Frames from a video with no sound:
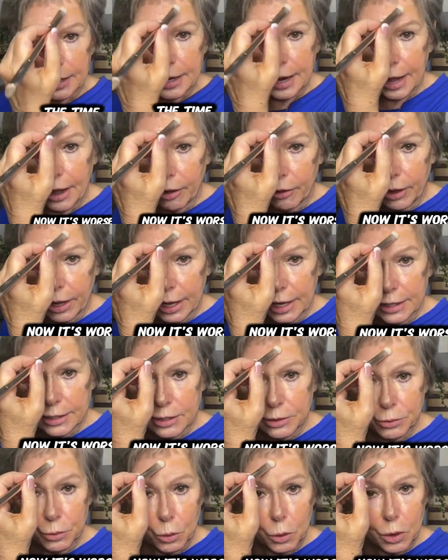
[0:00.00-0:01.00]
Now,
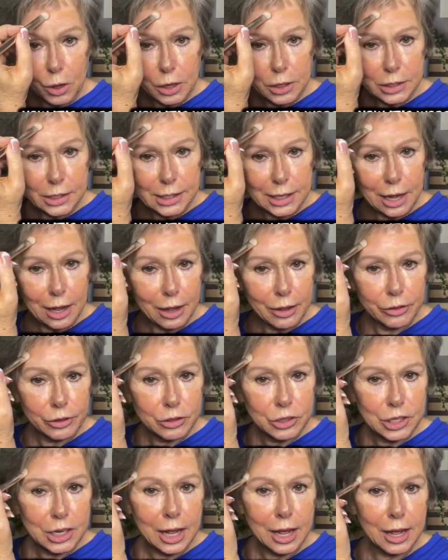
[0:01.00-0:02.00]
it's worse
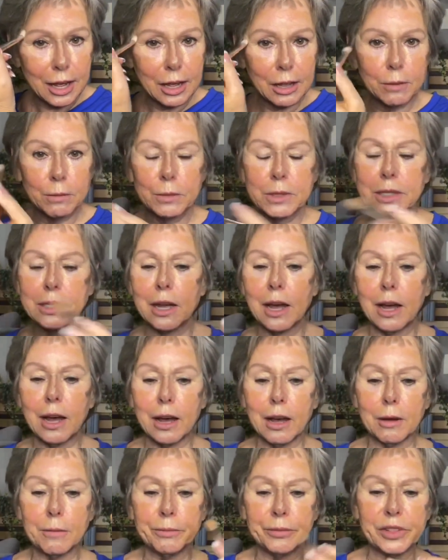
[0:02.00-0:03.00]
other times.
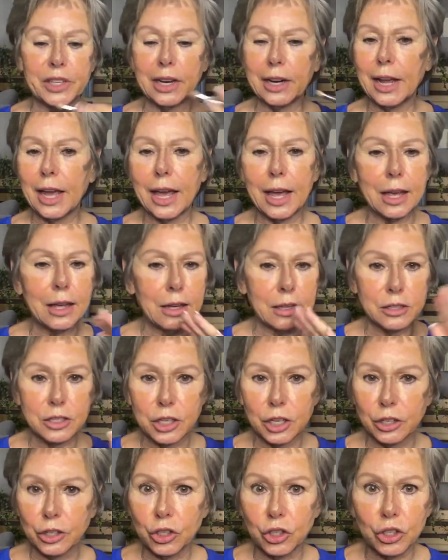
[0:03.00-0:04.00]
Today
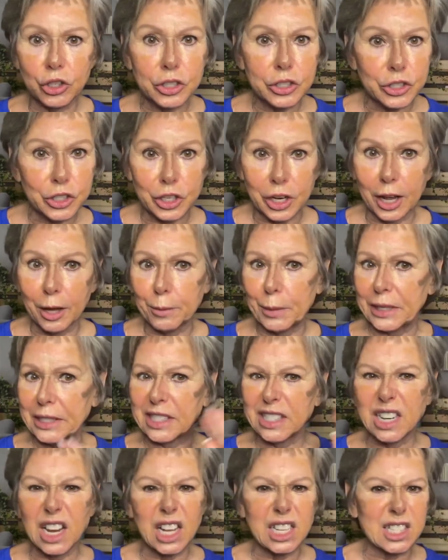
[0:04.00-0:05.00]
it's in good shape.
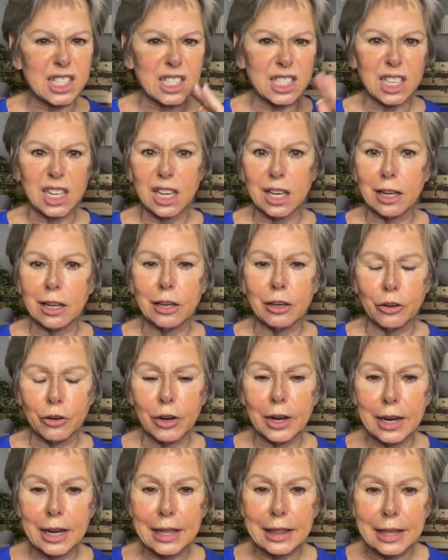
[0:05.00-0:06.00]
It's not stinging
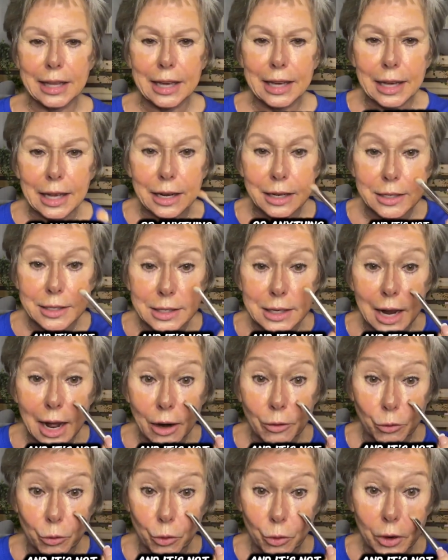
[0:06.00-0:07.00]
or anything, and it's
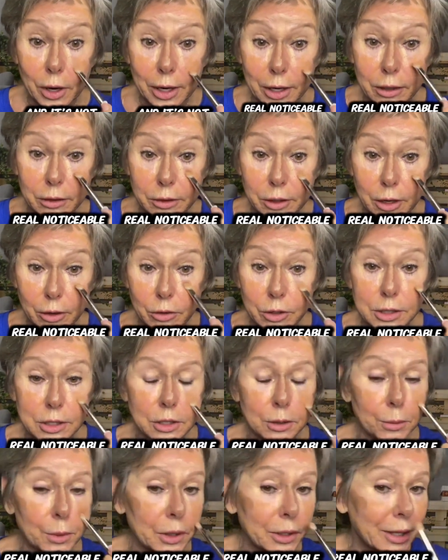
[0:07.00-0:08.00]
not real
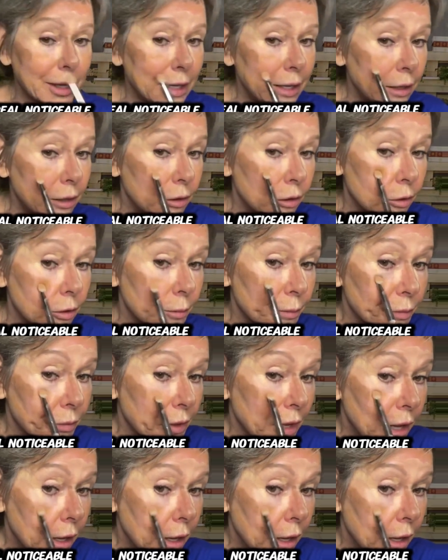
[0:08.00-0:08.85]
noticeable either.